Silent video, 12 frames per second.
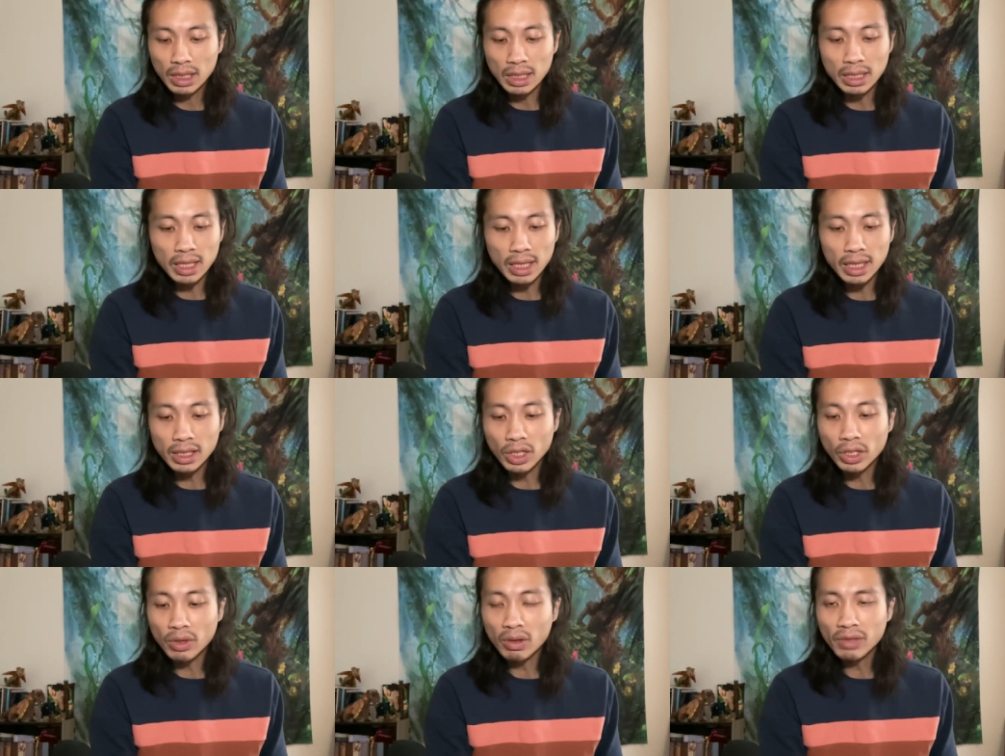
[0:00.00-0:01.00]
Yeah, you
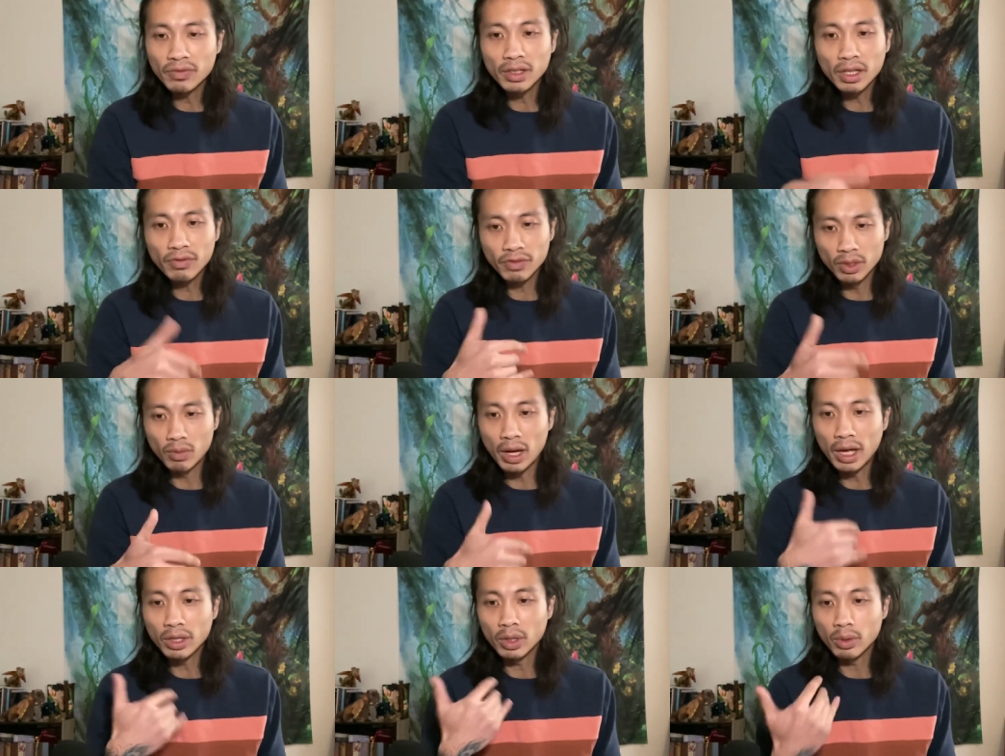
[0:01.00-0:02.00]
know, I feel like for a
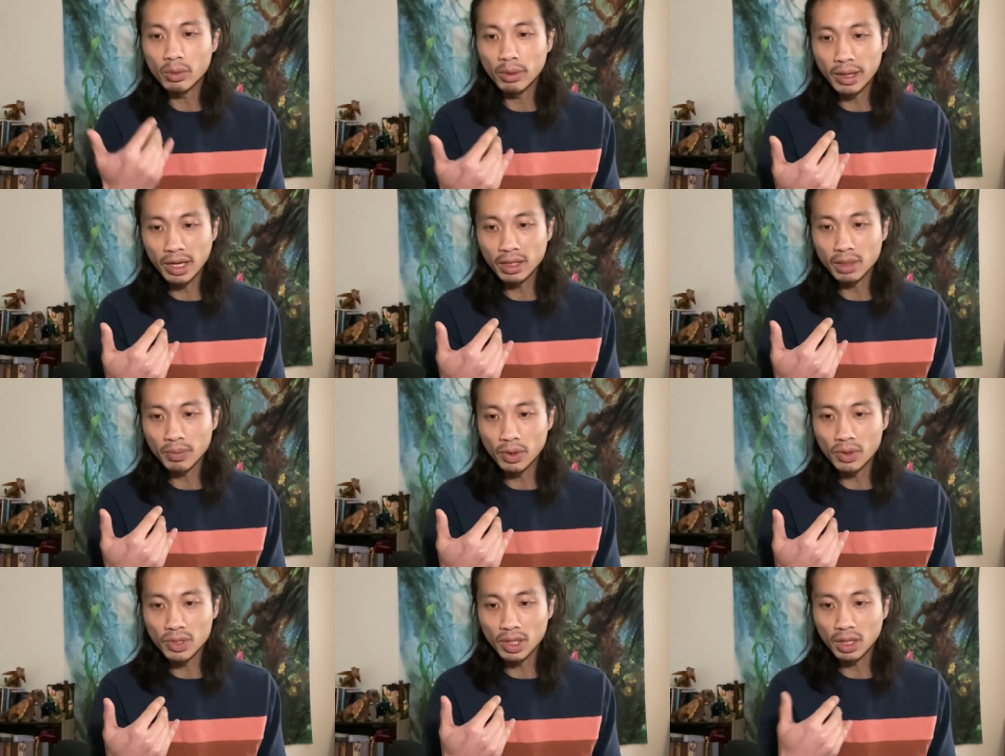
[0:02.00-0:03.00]
while you were weighing in the
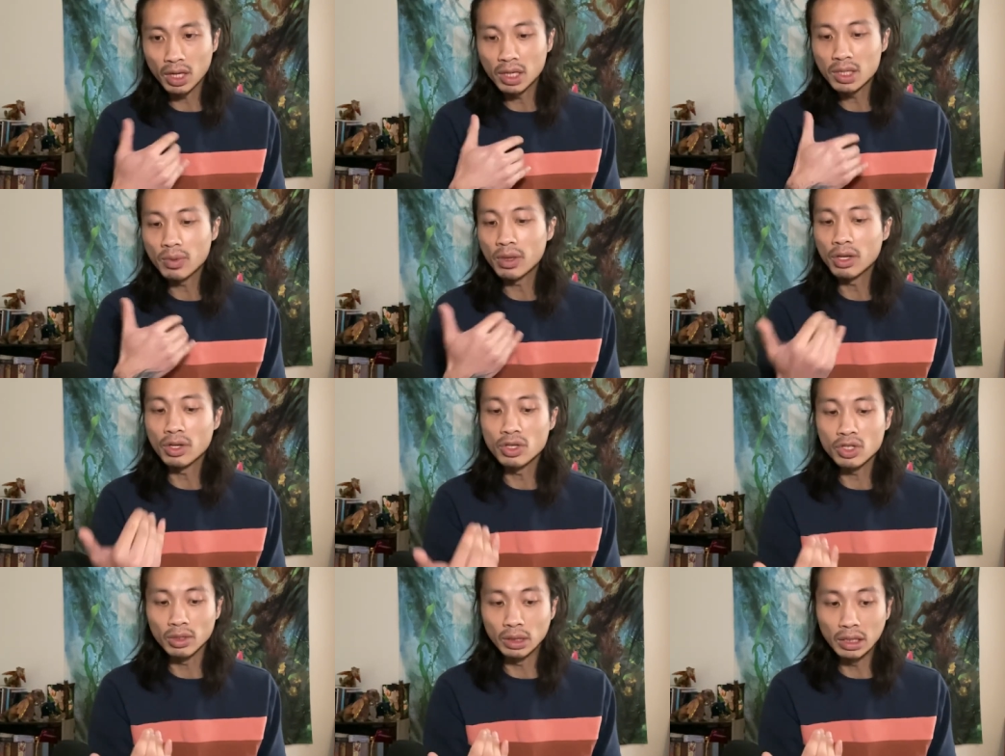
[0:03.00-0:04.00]
pros and cons whether you
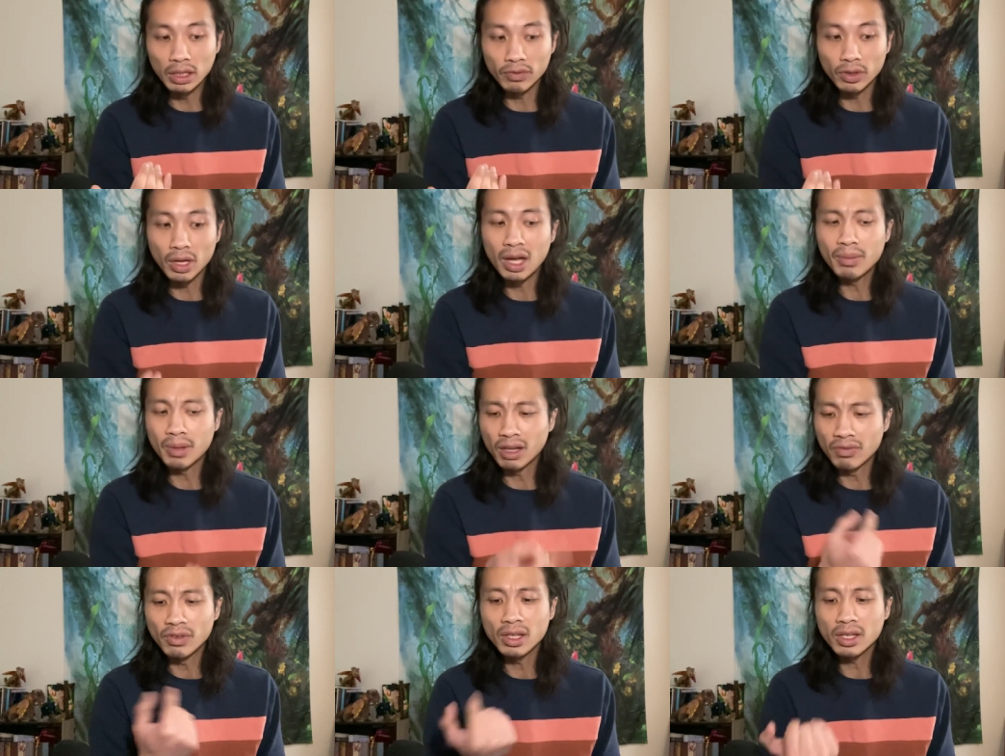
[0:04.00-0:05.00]
should leave or not, but I
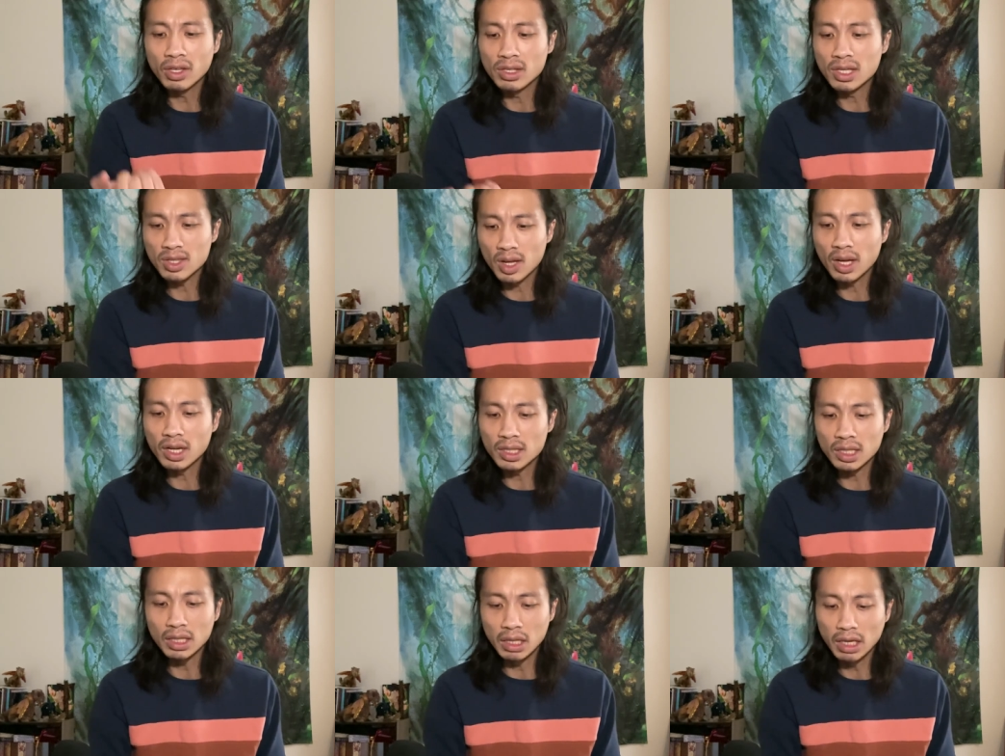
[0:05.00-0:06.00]
feel like you decided
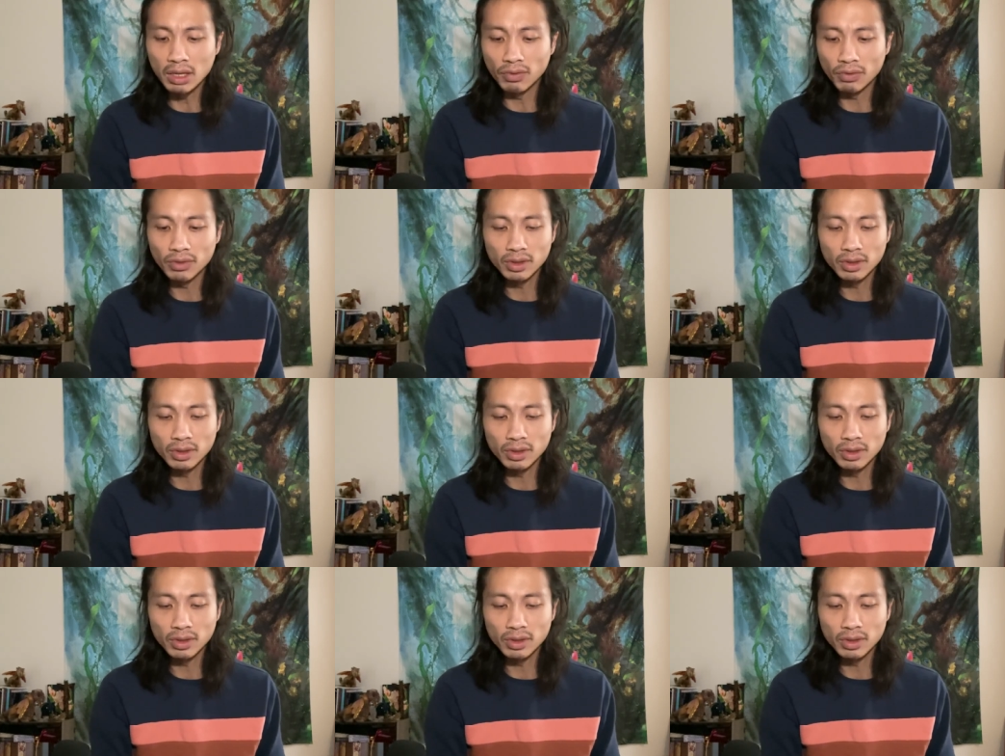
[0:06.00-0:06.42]
to leave.